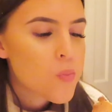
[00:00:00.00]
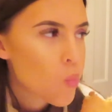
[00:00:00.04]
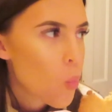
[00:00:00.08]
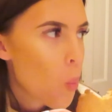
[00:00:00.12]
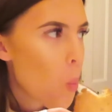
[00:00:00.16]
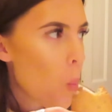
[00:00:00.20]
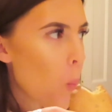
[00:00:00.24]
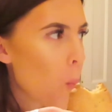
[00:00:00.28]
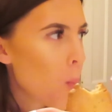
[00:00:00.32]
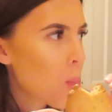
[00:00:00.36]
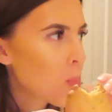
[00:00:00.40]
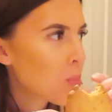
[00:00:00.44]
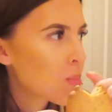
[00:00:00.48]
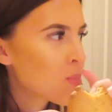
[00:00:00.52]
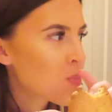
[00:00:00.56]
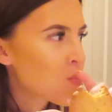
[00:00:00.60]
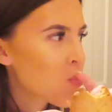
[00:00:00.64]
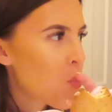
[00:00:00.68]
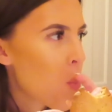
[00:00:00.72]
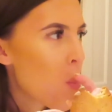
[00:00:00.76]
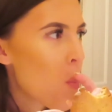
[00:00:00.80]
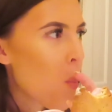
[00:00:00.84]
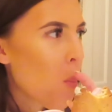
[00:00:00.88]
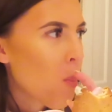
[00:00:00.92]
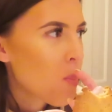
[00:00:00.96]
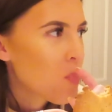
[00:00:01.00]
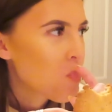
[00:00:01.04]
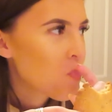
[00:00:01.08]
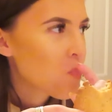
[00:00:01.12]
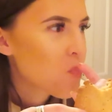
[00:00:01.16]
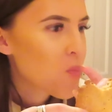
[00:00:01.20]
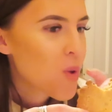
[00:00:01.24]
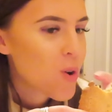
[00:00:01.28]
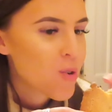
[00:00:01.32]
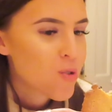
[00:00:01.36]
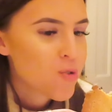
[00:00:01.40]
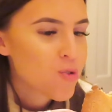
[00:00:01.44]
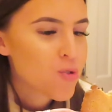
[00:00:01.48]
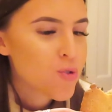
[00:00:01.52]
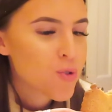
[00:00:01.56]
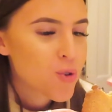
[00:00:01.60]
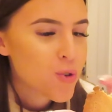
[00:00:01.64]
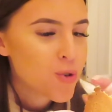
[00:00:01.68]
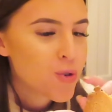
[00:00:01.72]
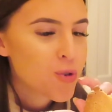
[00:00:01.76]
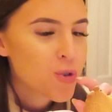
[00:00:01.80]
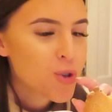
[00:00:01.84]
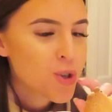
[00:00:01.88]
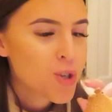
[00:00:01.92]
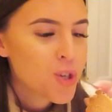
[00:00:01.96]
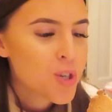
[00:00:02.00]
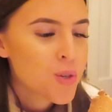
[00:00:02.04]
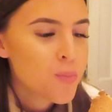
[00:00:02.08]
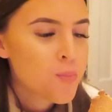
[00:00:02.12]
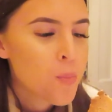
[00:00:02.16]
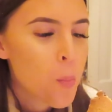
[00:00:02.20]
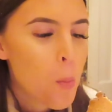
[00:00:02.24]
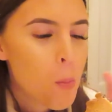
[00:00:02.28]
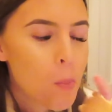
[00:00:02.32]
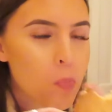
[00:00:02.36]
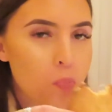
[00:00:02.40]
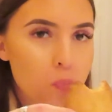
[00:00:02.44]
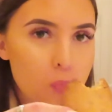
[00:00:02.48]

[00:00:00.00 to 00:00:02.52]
They're so good.